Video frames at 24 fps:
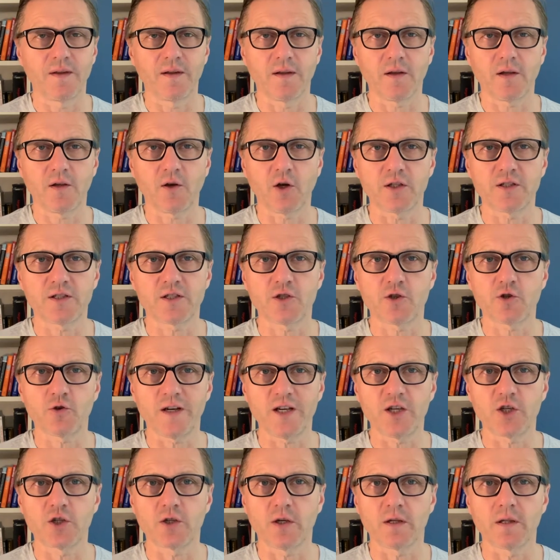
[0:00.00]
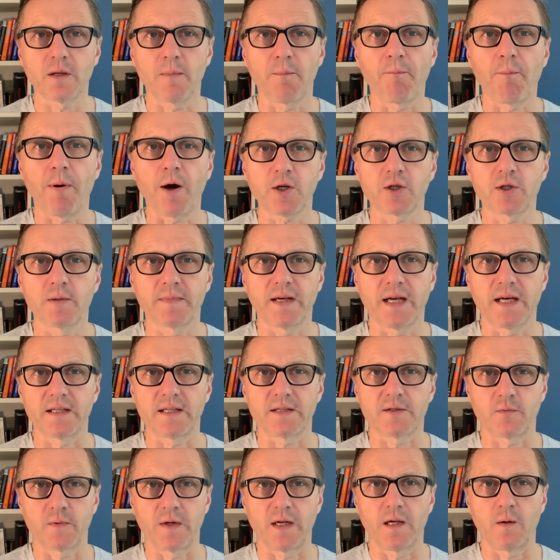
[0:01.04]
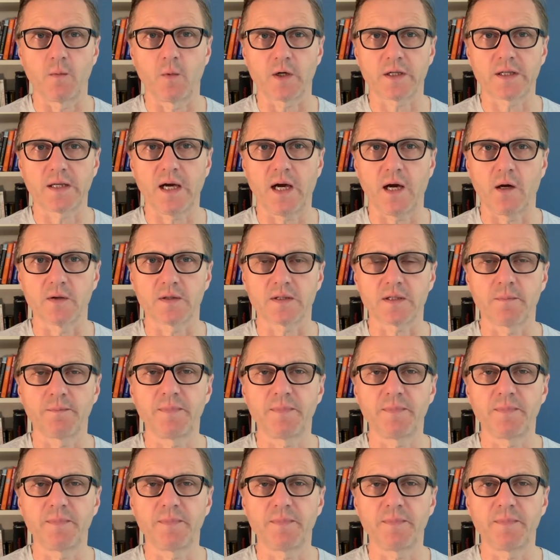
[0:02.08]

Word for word: concentration on the bottom line is really what counts.